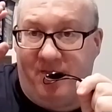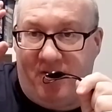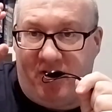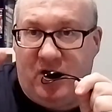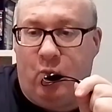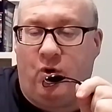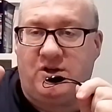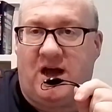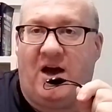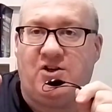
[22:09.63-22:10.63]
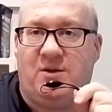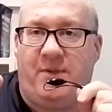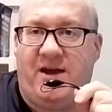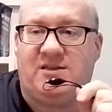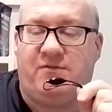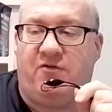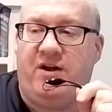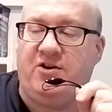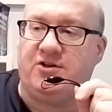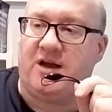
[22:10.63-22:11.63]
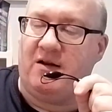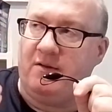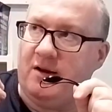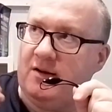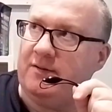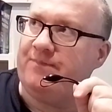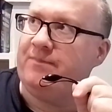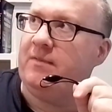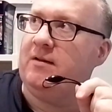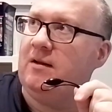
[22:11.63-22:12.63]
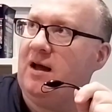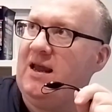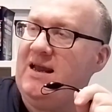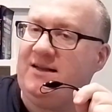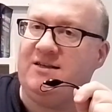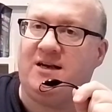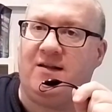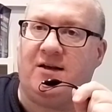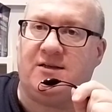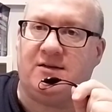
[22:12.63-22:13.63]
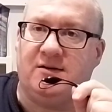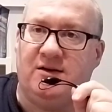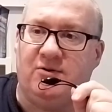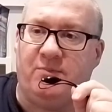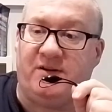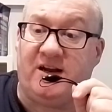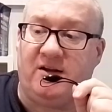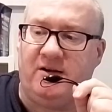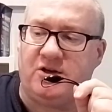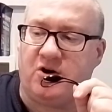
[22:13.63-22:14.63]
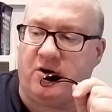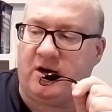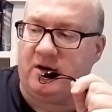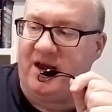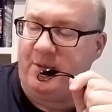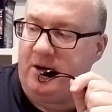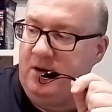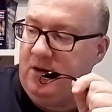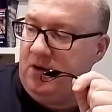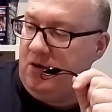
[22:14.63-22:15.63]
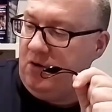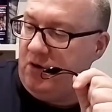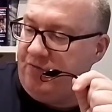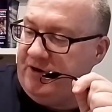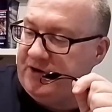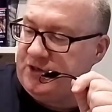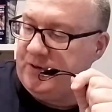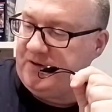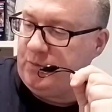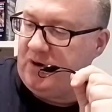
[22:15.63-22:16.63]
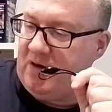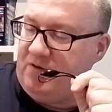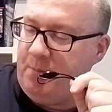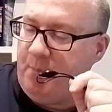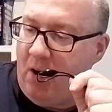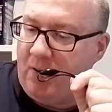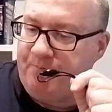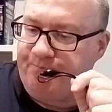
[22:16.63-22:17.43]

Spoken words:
to find out what's actually best for Rangers. And I hate to say this, particularly in this current climate on Rangers Twitter and what have you, but